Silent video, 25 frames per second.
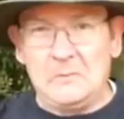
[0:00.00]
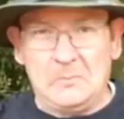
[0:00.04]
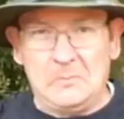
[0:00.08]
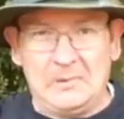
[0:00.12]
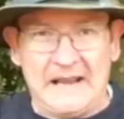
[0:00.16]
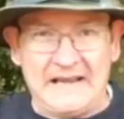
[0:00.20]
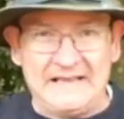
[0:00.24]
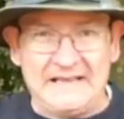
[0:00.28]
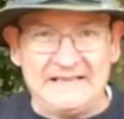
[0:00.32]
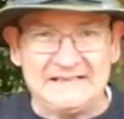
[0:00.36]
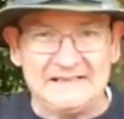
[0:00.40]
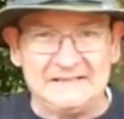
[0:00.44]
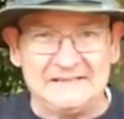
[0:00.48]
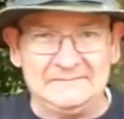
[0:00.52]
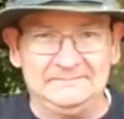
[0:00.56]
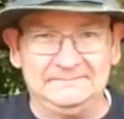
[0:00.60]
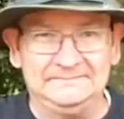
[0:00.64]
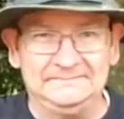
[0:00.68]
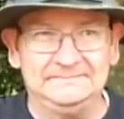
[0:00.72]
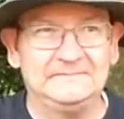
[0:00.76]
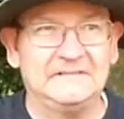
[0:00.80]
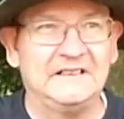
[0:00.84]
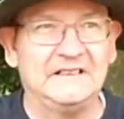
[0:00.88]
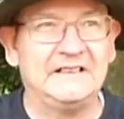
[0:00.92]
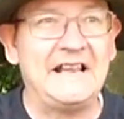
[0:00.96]
the place,
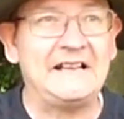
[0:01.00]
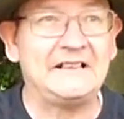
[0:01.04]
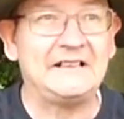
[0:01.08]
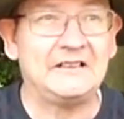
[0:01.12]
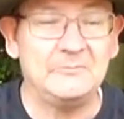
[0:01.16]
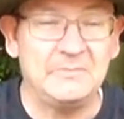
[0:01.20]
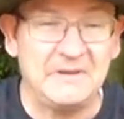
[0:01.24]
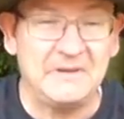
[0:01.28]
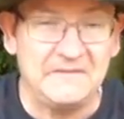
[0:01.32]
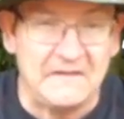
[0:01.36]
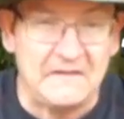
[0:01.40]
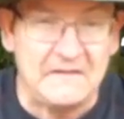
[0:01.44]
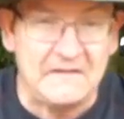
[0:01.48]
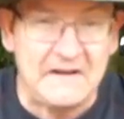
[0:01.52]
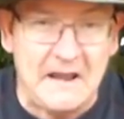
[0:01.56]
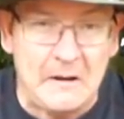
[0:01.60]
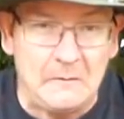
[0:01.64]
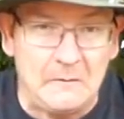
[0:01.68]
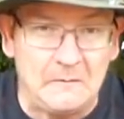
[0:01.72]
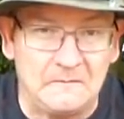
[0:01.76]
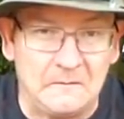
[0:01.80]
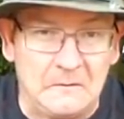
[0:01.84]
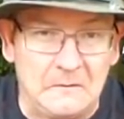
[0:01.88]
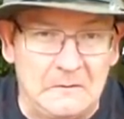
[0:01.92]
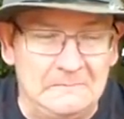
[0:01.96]
and that can be very
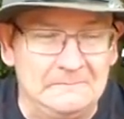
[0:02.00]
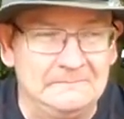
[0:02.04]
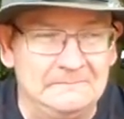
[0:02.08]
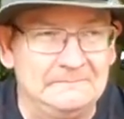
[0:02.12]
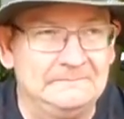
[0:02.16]
helpful.